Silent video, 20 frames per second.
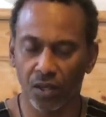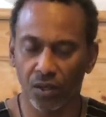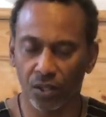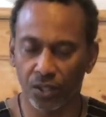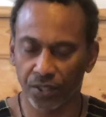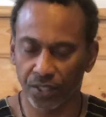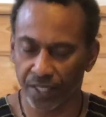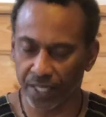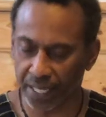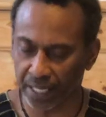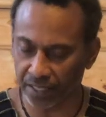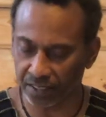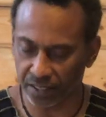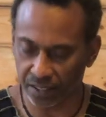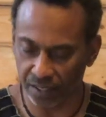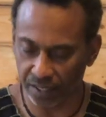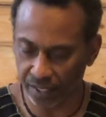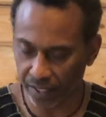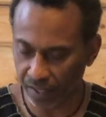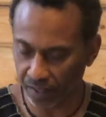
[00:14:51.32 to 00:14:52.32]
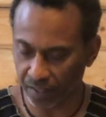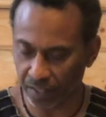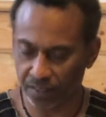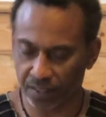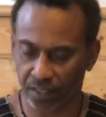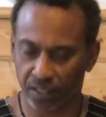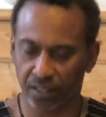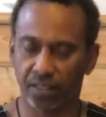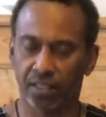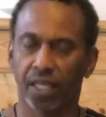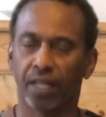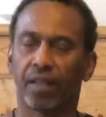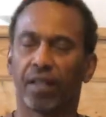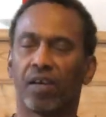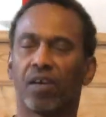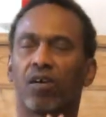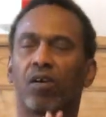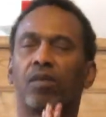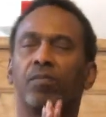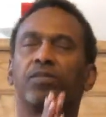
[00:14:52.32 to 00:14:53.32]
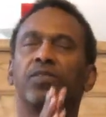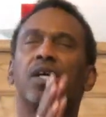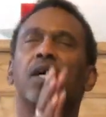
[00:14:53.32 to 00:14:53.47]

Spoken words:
On the next inhale, let's extend the arms